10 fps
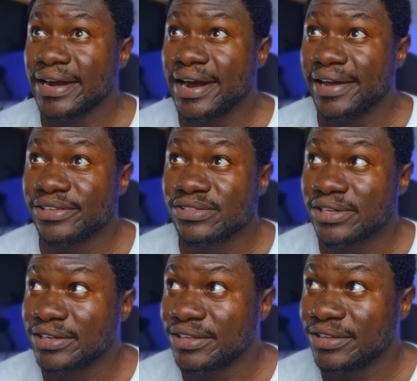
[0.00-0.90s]
I
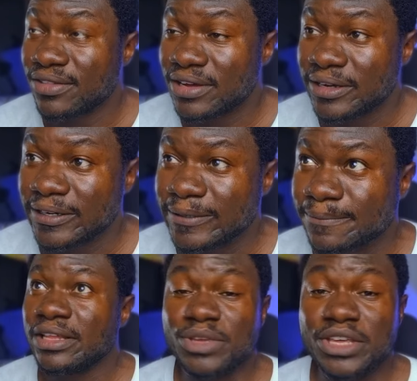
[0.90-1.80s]
study the
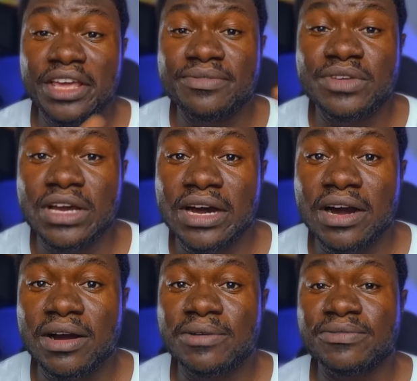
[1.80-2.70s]
behavior
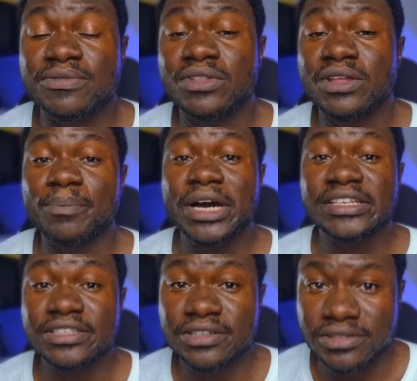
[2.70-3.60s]
of the
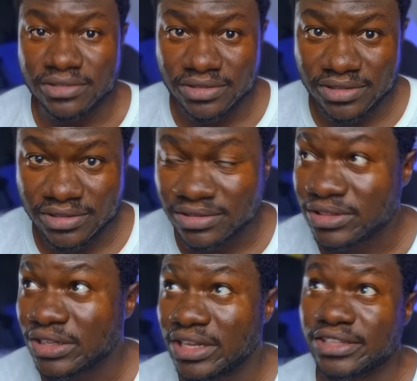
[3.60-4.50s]
particles,
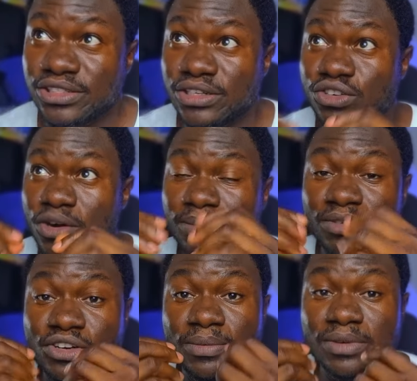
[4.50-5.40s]
that is the
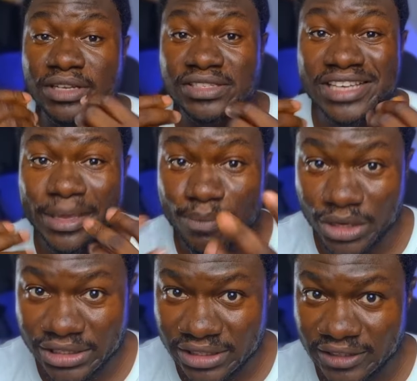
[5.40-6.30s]
droplets
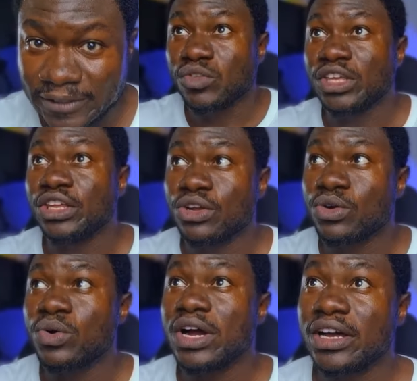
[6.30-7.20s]
emitted, you
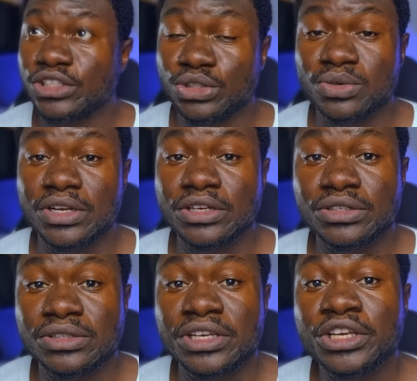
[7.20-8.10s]
know,
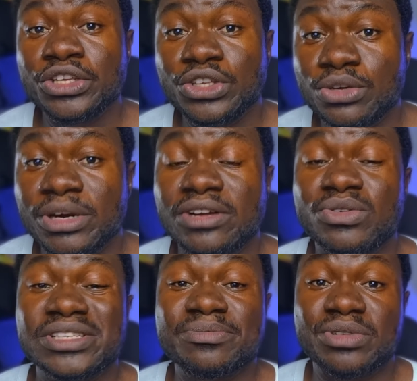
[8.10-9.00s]
during human
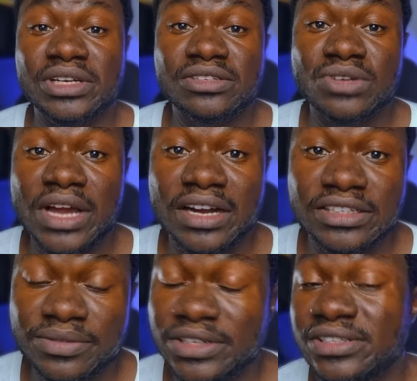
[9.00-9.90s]
respiratory
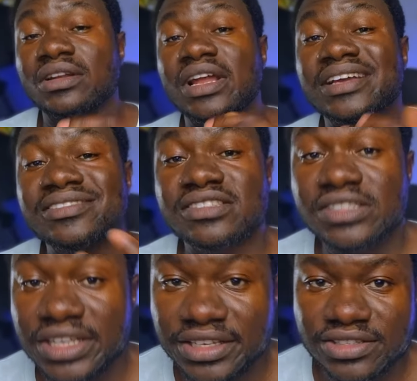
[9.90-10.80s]
activities like
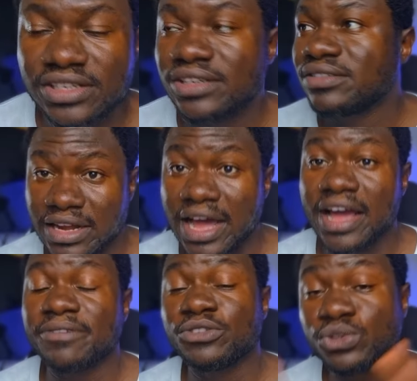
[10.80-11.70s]
sneezing. I
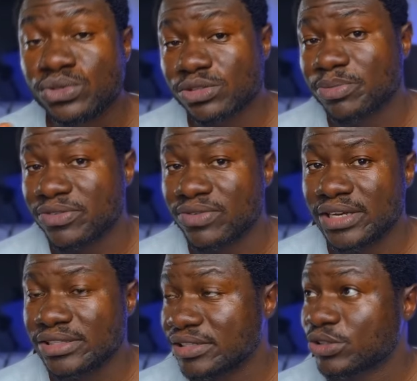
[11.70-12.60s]
have two
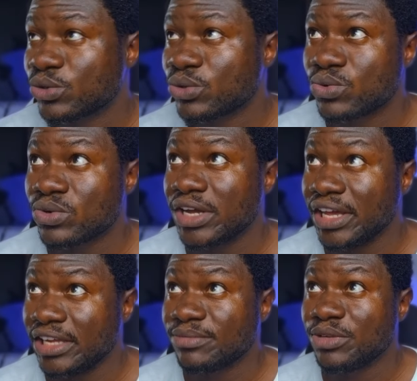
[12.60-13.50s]
supervisors who
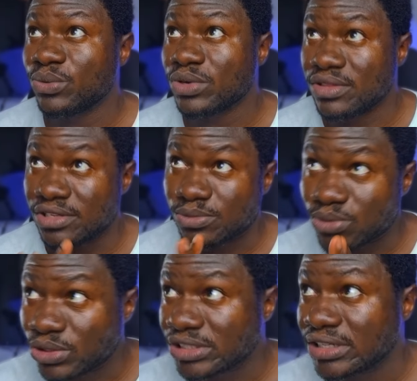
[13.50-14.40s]
aid me with this
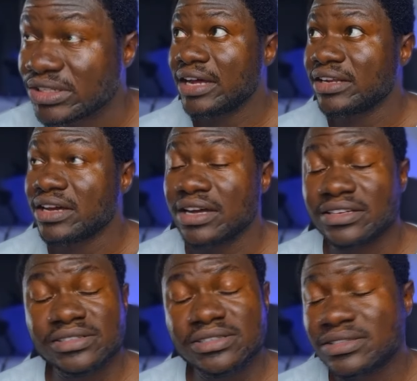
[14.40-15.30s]
project, and
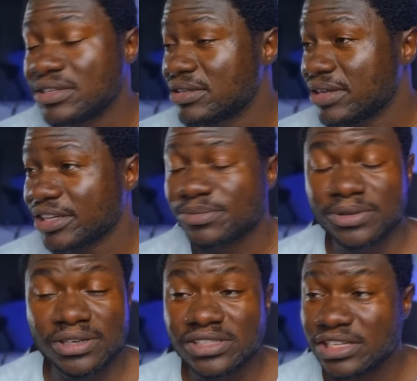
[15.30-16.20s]
the
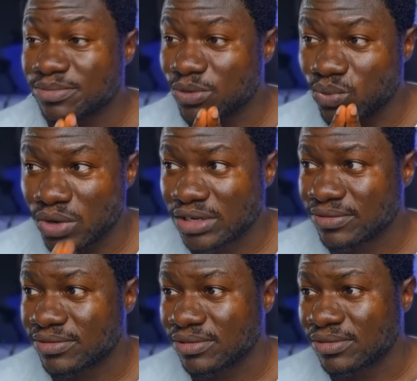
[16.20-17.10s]
experience has been wonderful.